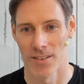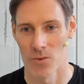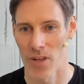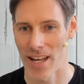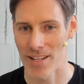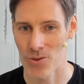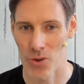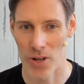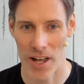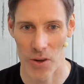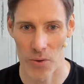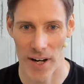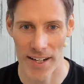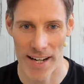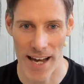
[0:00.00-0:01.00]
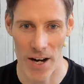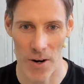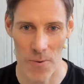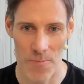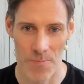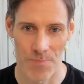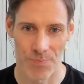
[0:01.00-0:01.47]
that's all out of the way. Now,
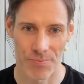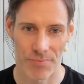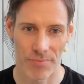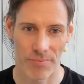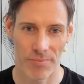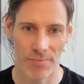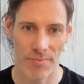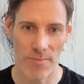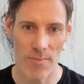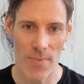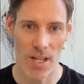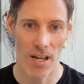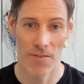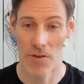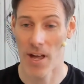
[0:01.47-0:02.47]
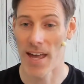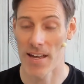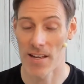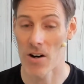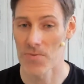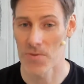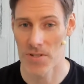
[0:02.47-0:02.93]
if you're
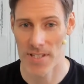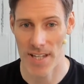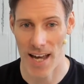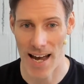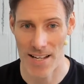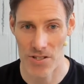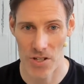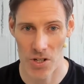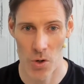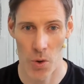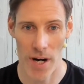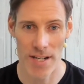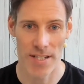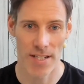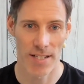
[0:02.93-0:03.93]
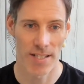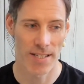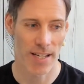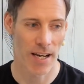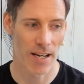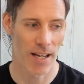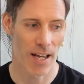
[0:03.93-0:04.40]
here, obviously answer your questions.
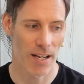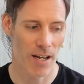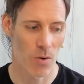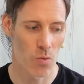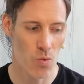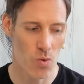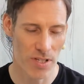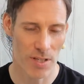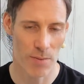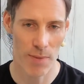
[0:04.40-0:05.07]
And I want to